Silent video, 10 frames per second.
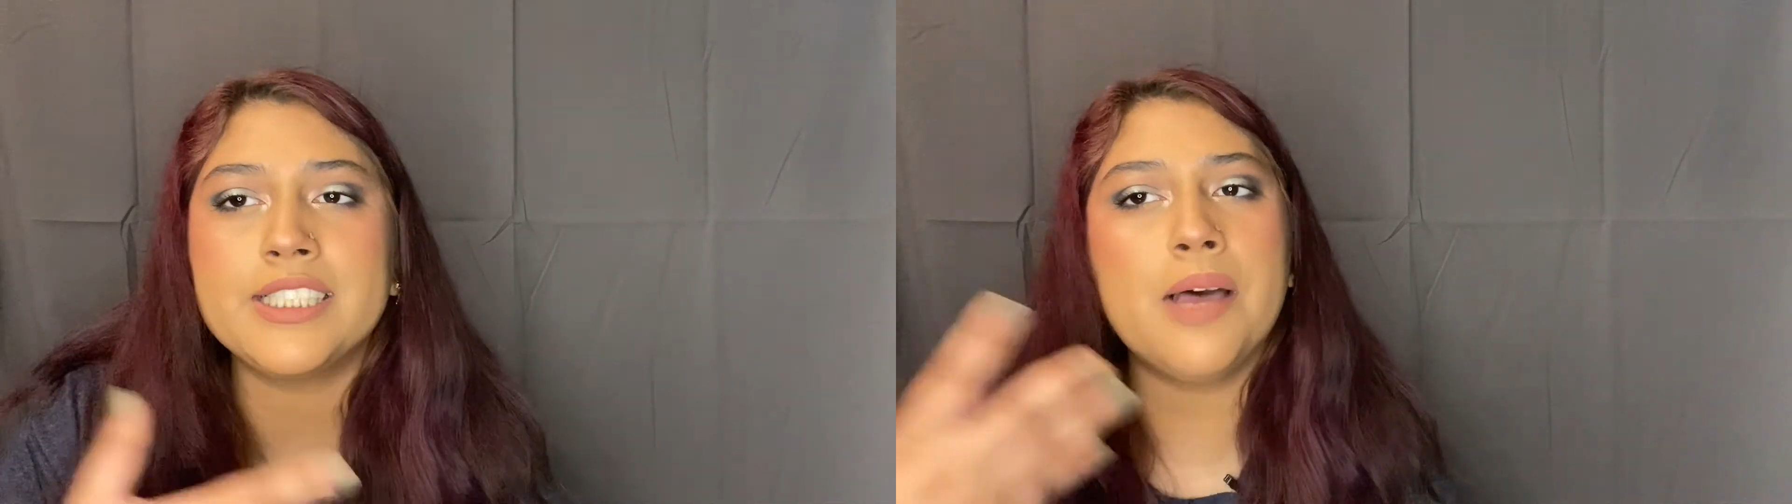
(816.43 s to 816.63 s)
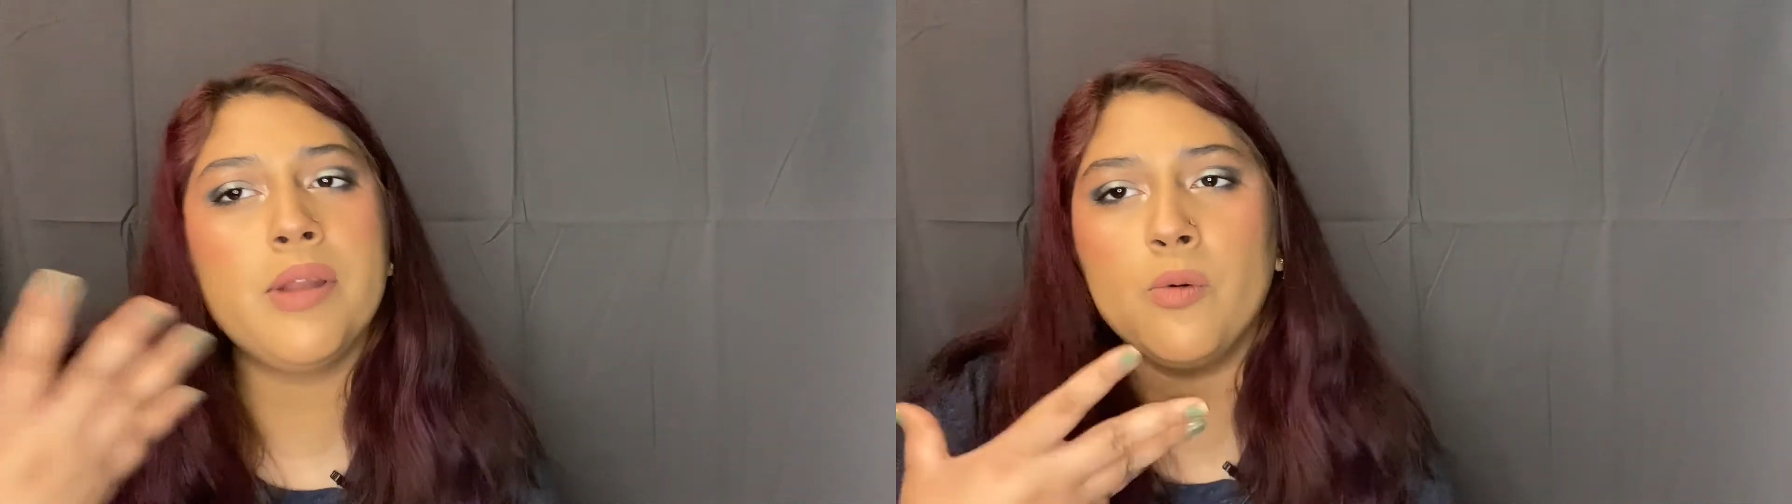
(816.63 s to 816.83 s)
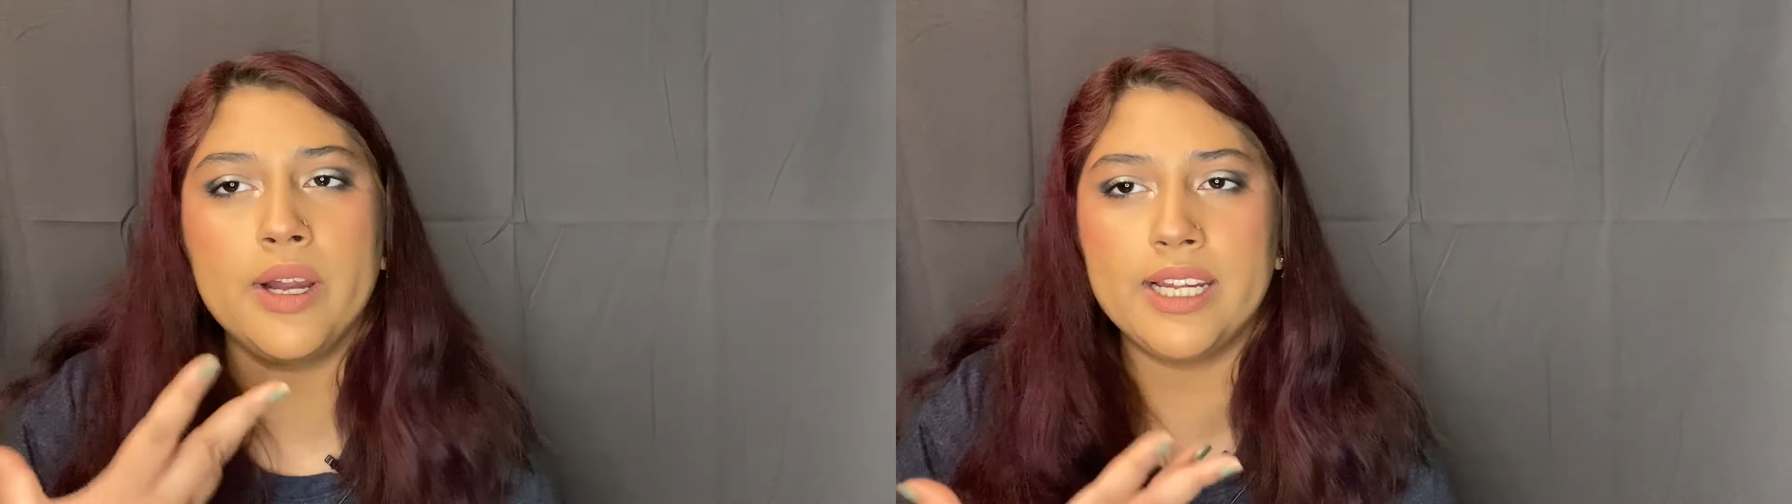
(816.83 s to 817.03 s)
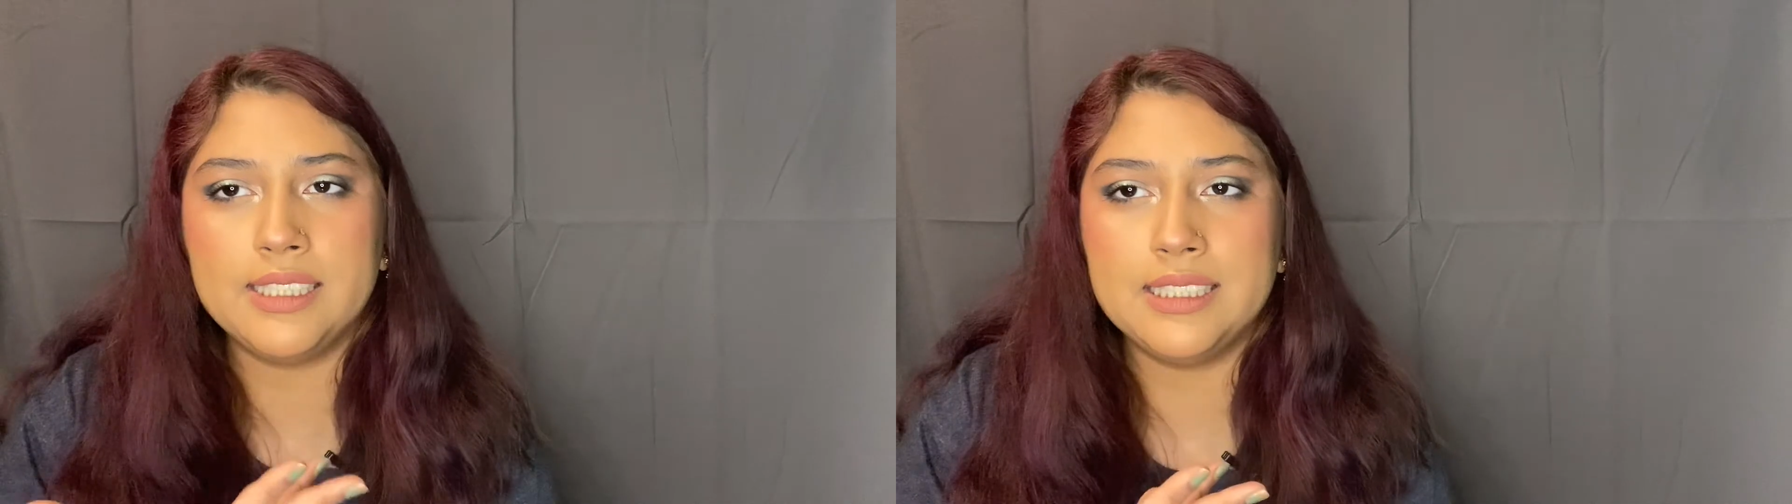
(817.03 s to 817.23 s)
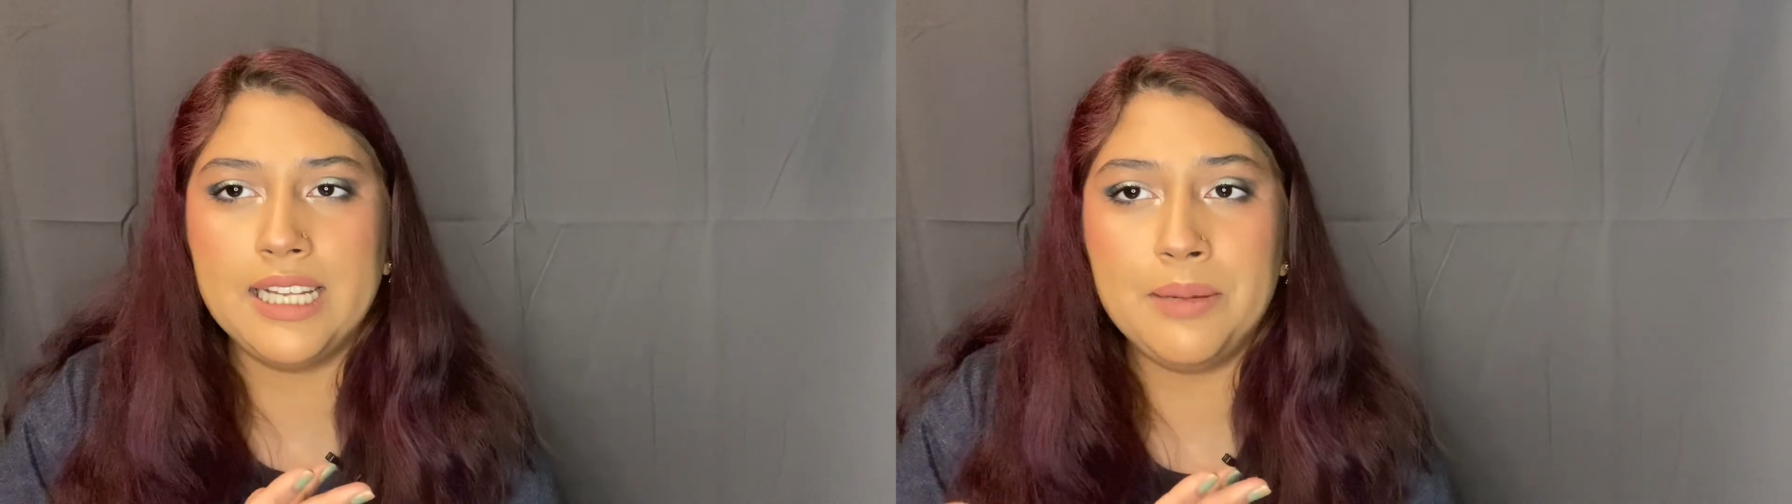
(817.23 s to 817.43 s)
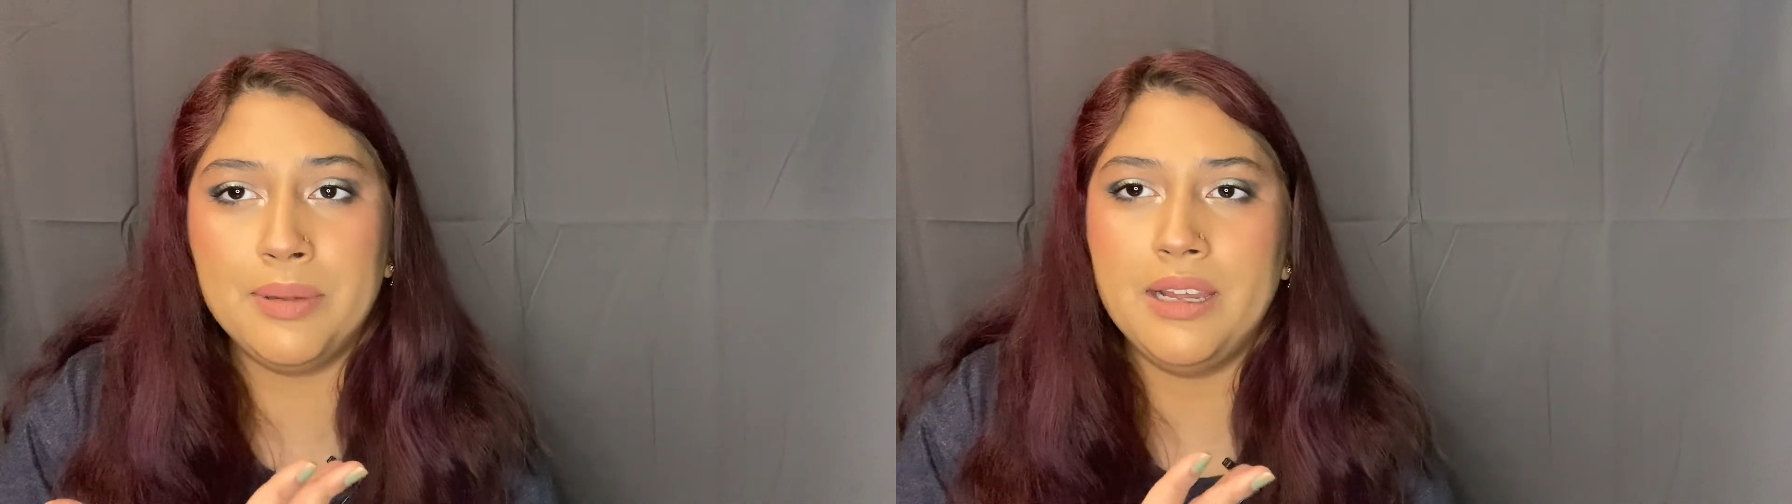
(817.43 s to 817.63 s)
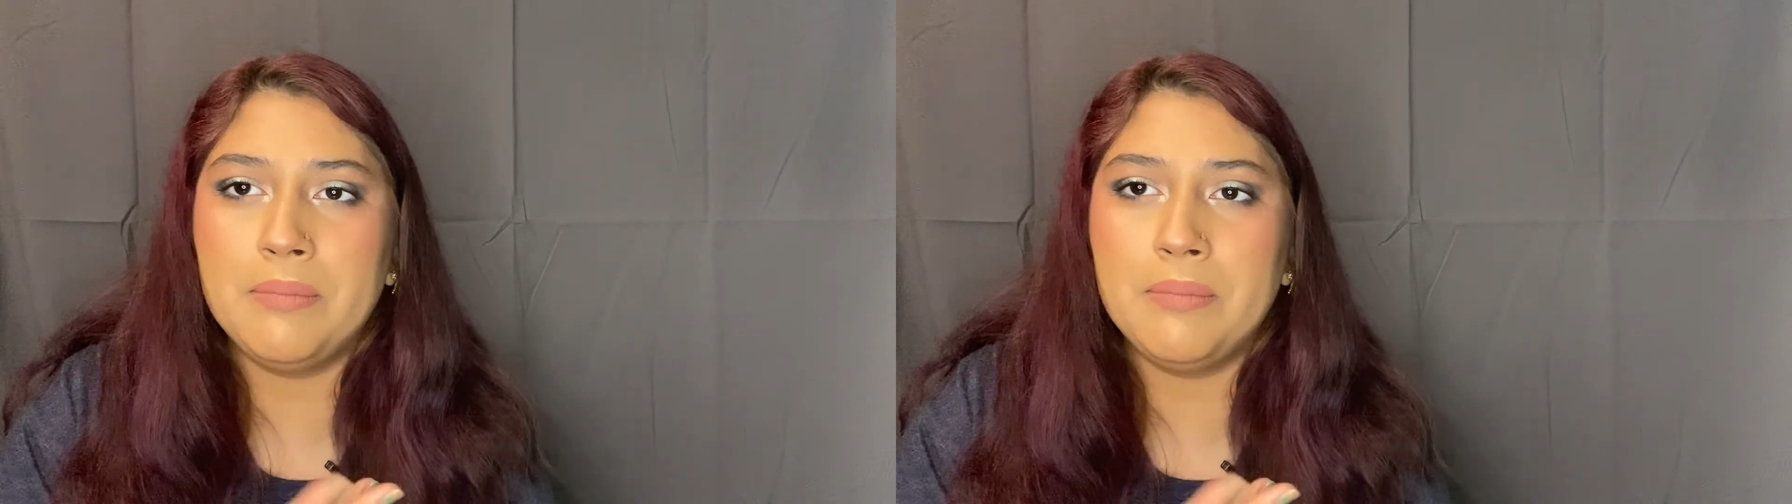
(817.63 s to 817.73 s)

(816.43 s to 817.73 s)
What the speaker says: I'm not wearing it today, but in